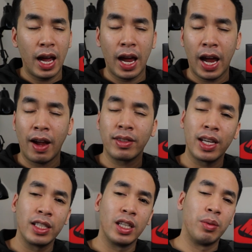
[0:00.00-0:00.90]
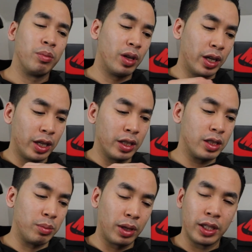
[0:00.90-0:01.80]
half size up and getting
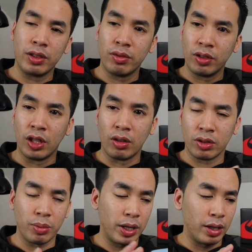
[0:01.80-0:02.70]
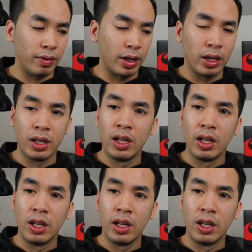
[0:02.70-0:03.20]
some, like, you know, some kind of like